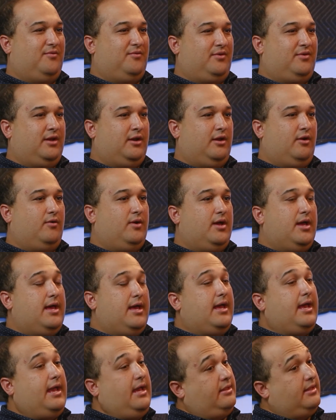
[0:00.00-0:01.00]
You know,
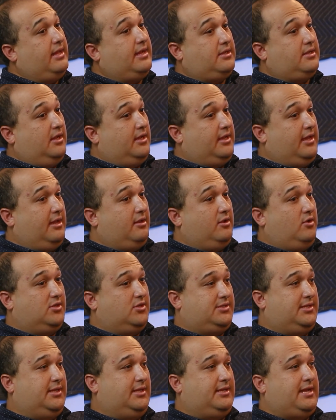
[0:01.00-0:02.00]
and that again
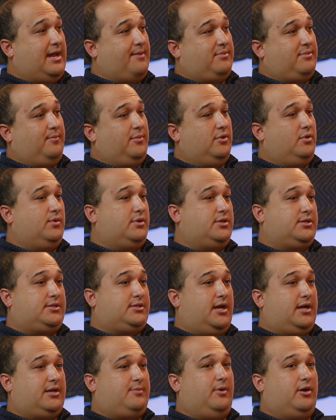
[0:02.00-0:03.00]
goes to the adaptability we just
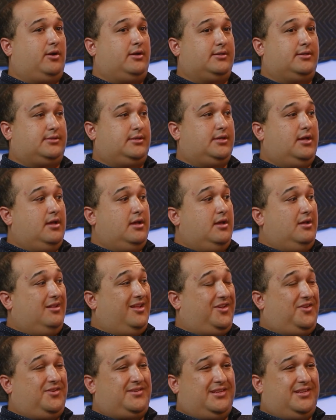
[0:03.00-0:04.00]
talked about because,
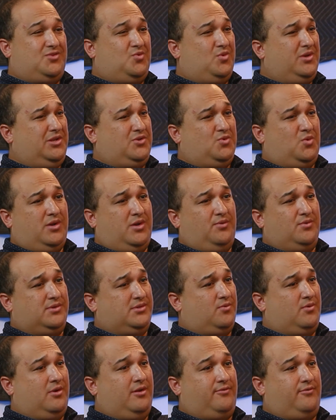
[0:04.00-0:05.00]
like you said, 2020 was a
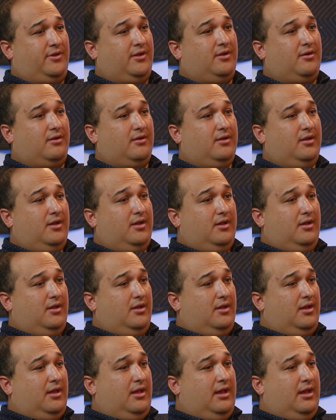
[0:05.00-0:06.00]
rough year. Oh
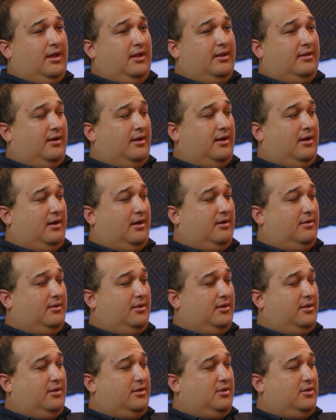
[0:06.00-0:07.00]
yes. And uh,
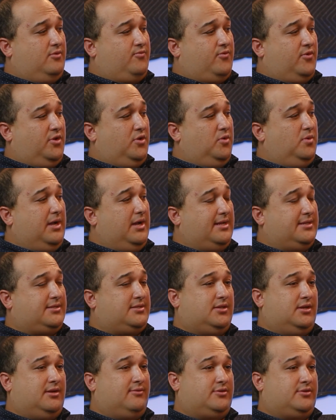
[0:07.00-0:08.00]
for you
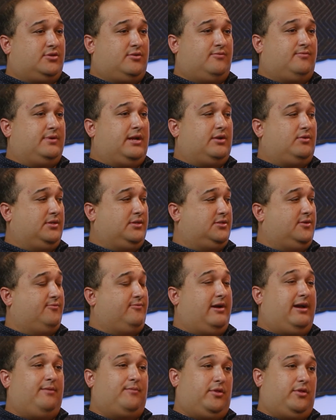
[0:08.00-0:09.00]
guys to have sur- not only
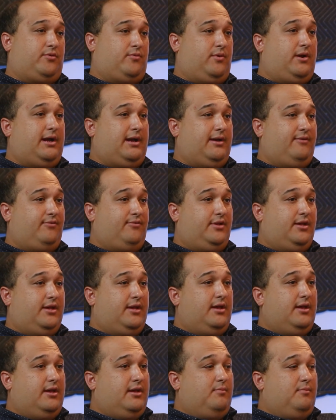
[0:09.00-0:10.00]
survived but thrived
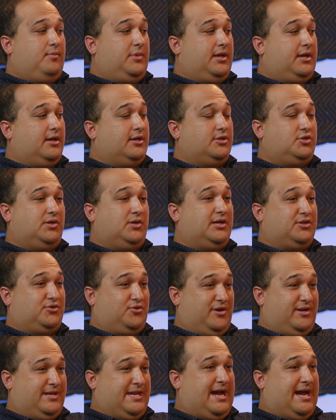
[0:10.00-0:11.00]
because you
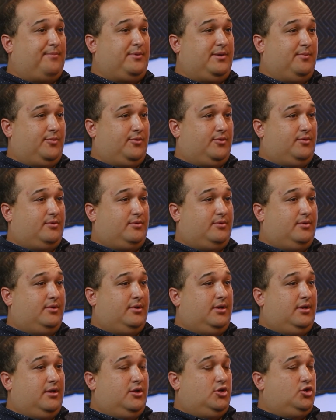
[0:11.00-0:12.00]
guys are adaptable
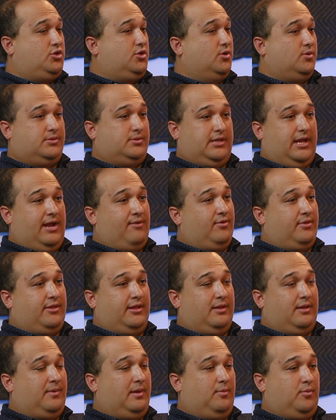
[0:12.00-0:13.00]
shows
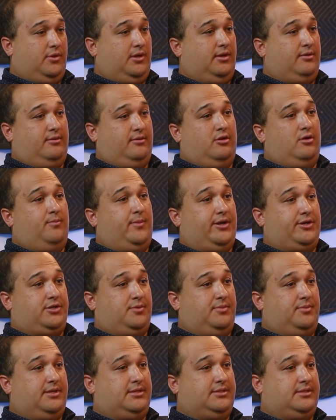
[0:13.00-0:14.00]
everything that people need to know
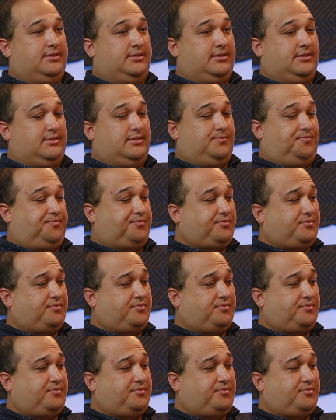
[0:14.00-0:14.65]
about your business. It's